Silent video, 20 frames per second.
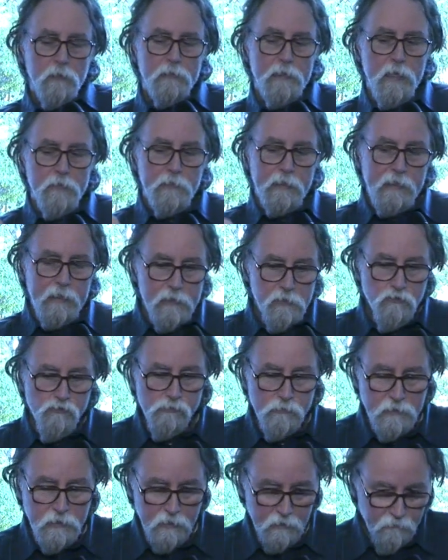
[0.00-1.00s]
Now, the
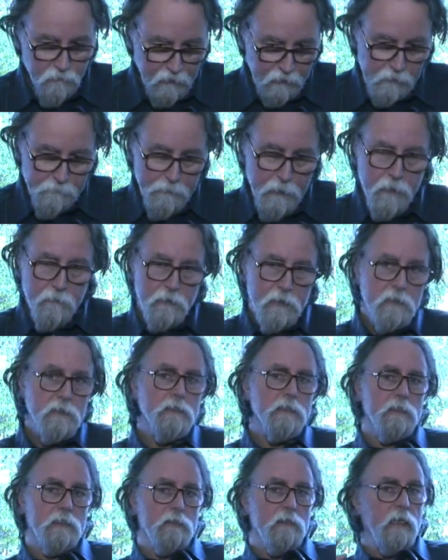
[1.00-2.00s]
interesting thing about
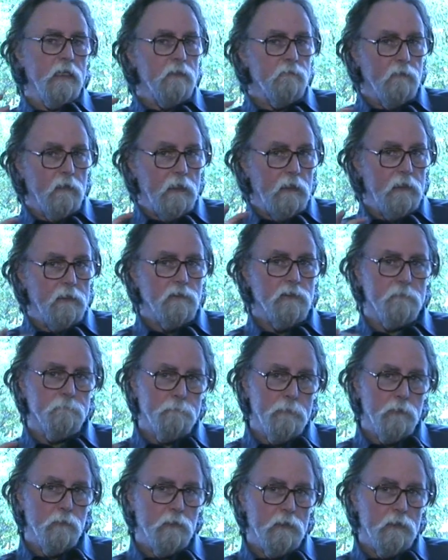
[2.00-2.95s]
this Hillary Clinton